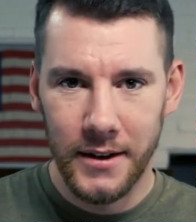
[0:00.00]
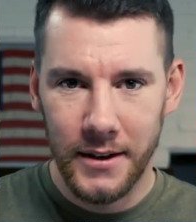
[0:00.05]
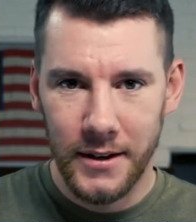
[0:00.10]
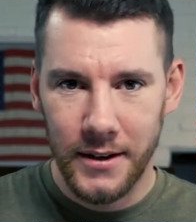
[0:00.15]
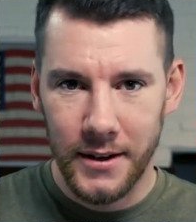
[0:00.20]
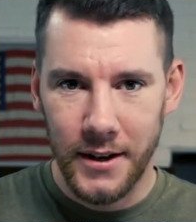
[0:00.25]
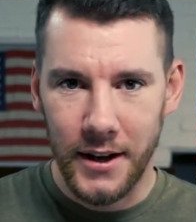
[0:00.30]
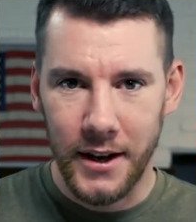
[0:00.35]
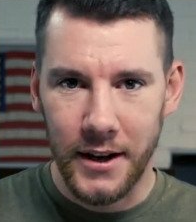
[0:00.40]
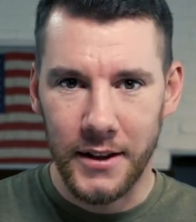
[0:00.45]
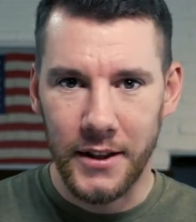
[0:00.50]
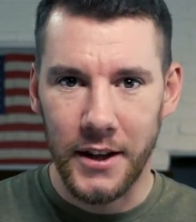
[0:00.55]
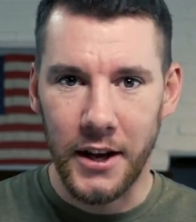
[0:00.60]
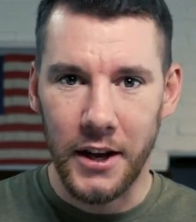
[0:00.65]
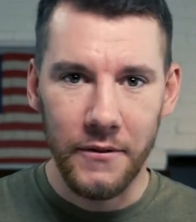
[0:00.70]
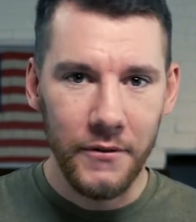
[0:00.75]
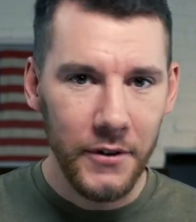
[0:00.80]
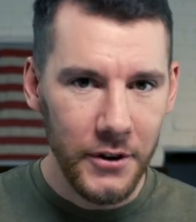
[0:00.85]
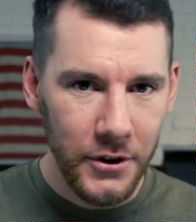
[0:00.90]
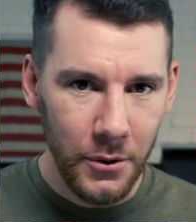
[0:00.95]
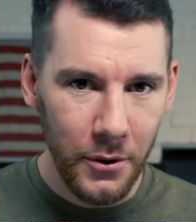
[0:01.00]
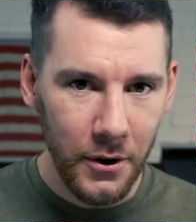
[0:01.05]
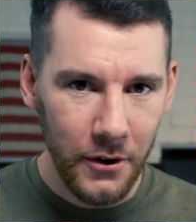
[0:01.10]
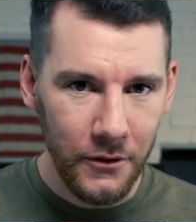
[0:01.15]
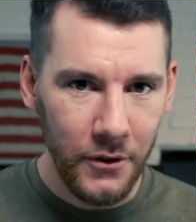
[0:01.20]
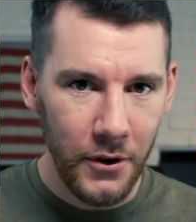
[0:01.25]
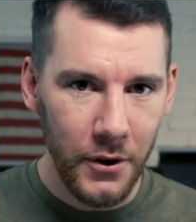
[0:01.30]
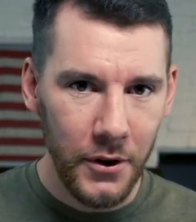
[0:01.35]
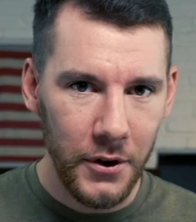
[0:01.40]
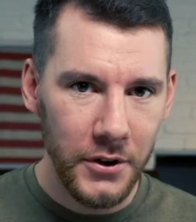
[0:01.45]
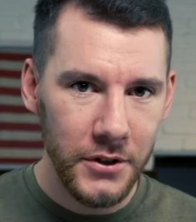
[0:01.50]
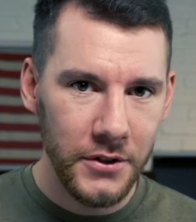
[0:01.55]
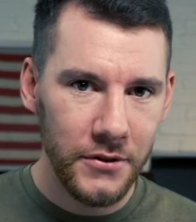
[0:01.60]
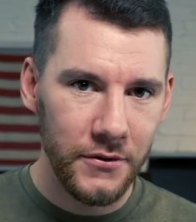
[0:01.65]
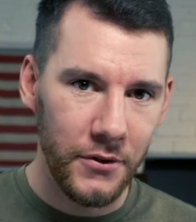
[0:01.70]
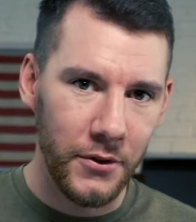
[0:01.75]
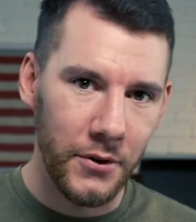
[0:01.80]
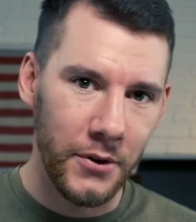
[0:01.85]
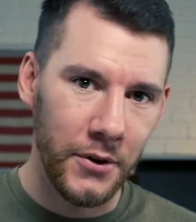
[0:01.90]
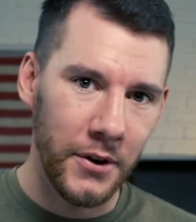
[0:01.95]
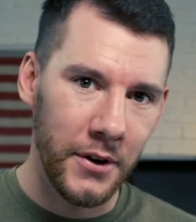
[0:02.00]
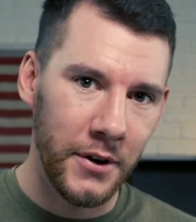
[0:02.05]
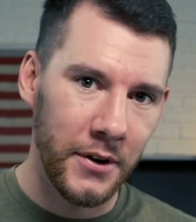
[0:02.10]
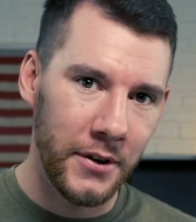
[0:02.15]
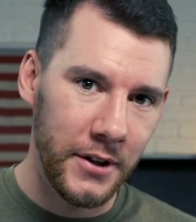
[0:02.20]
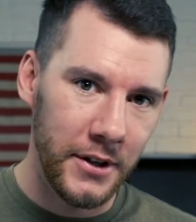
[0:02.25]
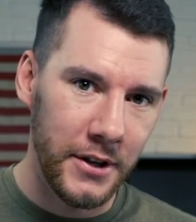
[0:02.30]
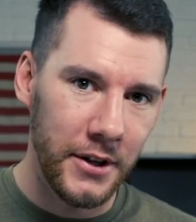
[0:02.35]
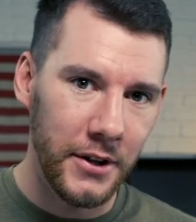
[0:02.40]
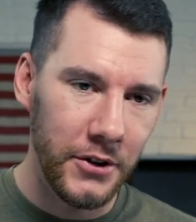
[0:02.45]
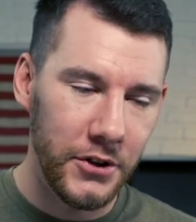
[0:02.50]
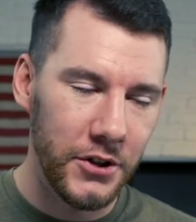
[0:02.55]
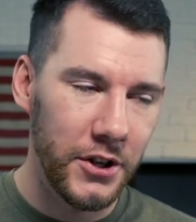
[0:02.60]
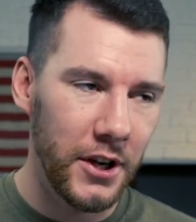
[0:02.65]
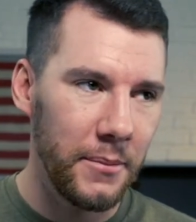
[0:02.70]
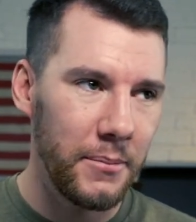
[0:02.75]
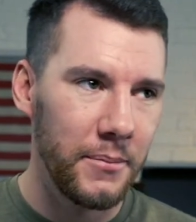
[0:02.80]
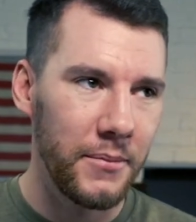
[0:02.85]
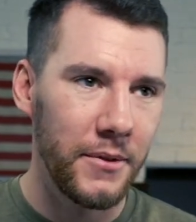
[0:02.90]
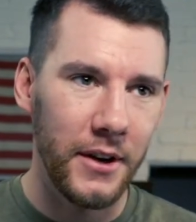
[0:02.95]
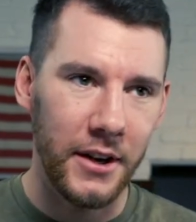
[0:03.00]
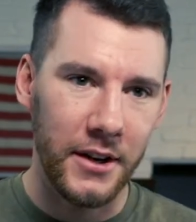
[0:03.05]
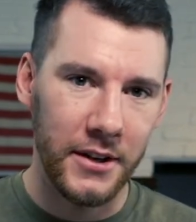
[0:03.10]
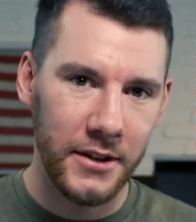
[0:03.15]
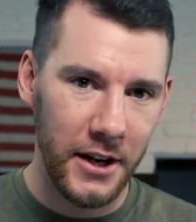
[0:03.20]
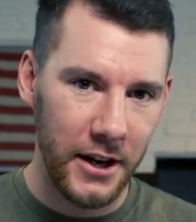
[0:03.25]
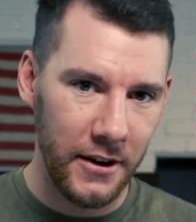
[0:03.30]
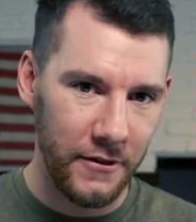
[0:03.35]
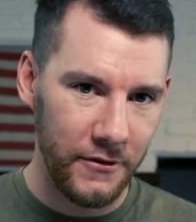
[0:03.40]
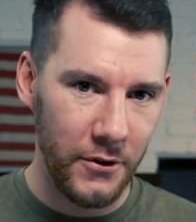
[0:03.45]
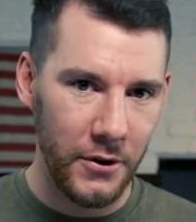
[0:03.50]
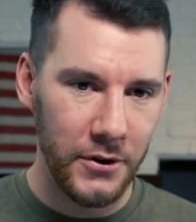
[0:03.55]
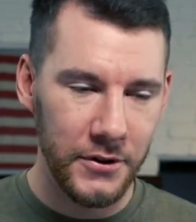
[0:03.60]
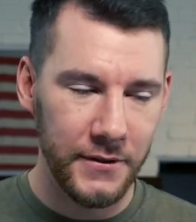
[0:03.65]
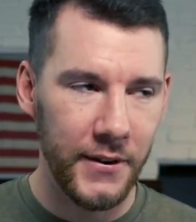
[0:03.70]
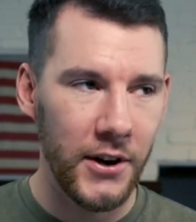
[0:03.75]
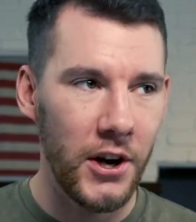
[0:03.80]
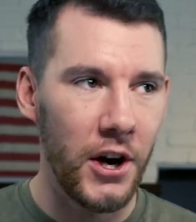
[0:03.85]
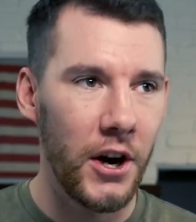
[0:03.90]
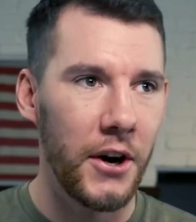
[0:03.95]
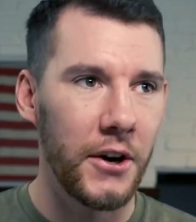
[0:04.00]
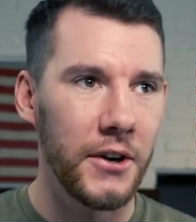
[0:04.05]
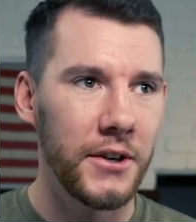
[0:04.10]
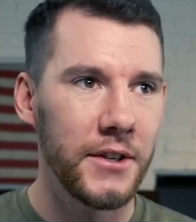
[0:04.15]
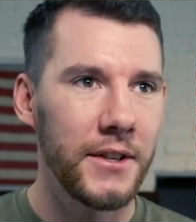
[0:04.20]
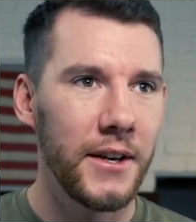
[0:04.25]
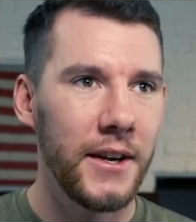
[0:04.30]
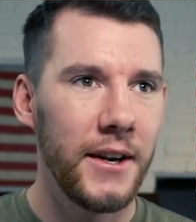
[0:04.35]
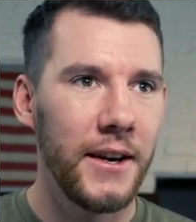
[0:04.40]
the inventory photos for the dealership, like taking photos of the cars.